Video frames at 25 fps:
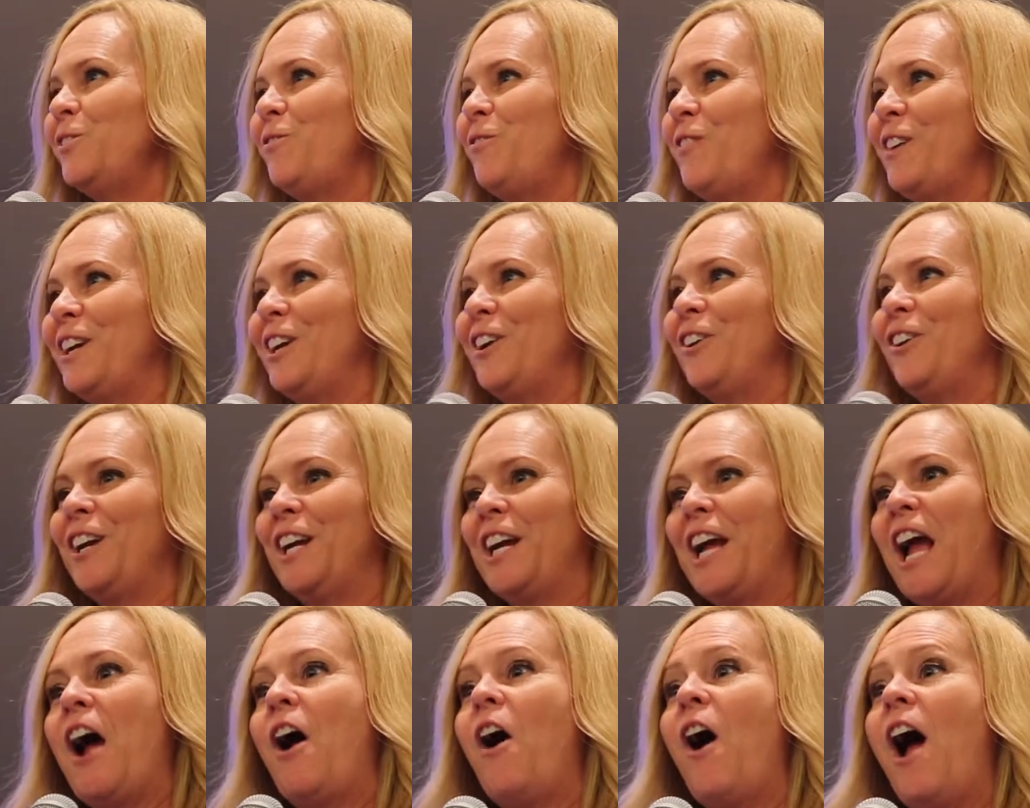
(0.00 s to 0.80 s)

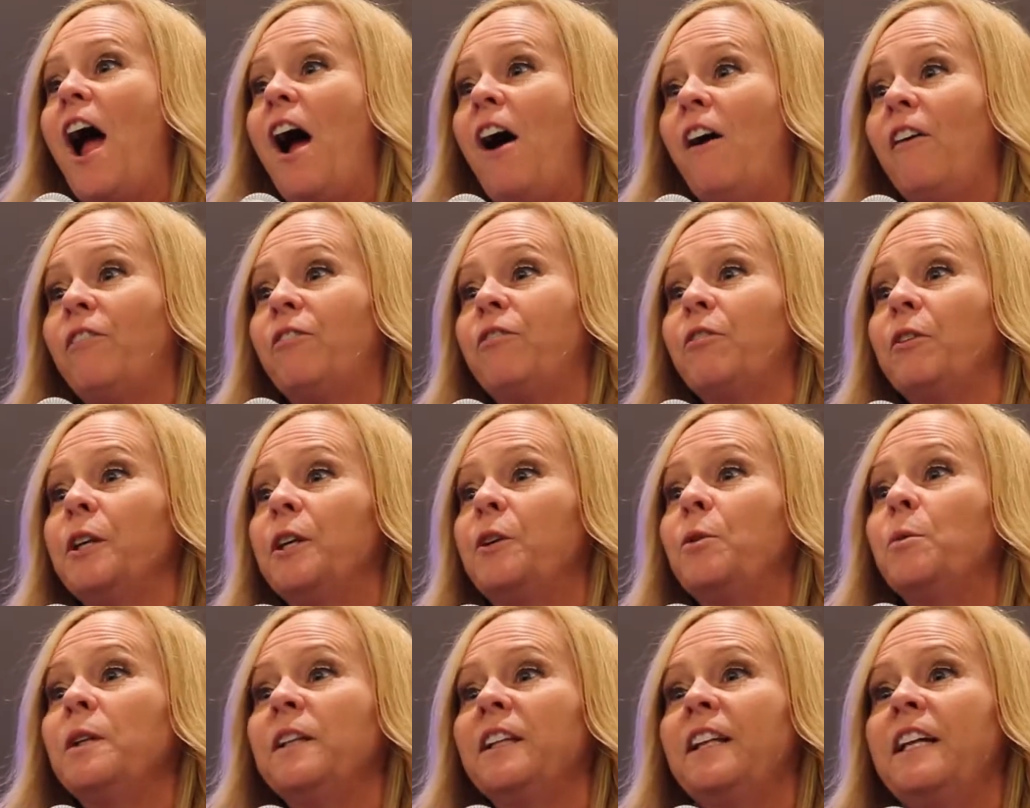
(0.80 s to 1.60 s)
figuring out how
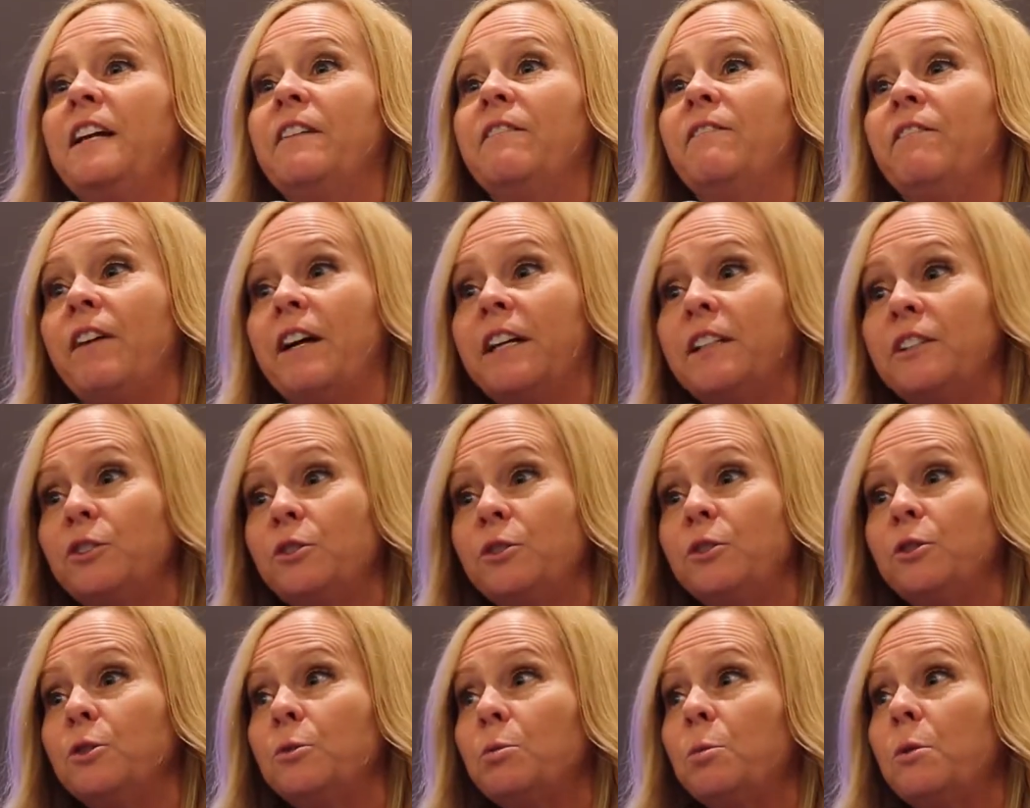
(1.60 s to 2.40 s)
frequently
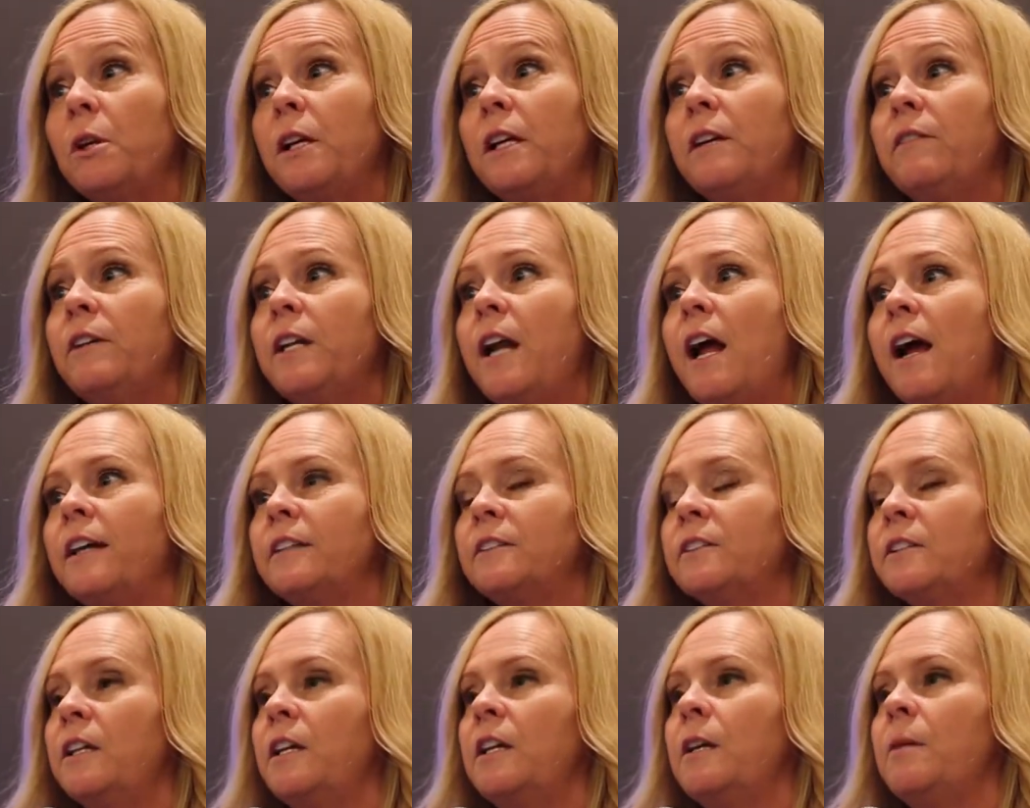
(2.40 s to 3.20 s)
investors were even
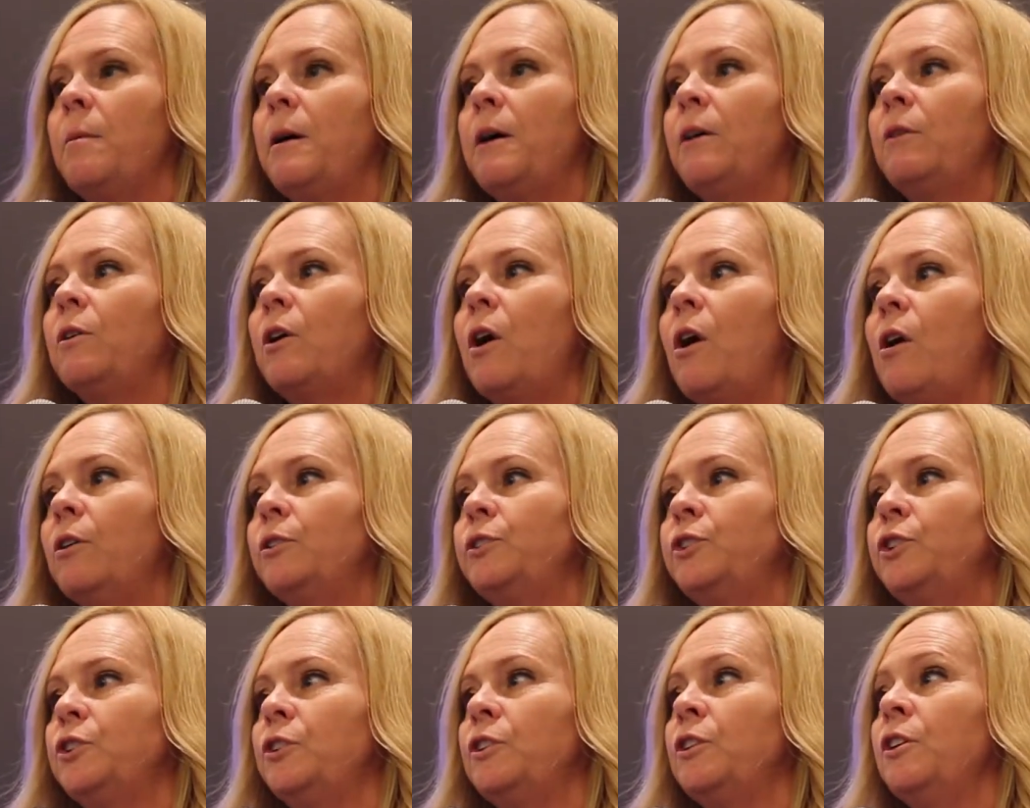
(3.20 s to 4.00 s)
asking about
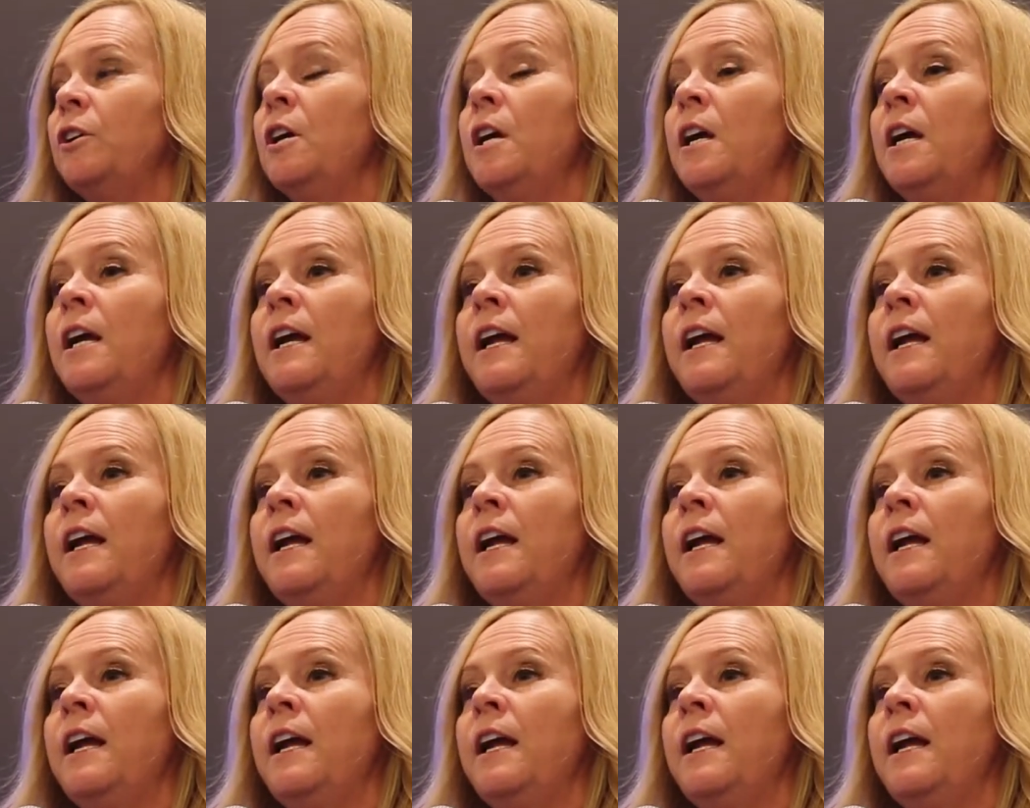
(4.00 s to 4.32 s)
culture.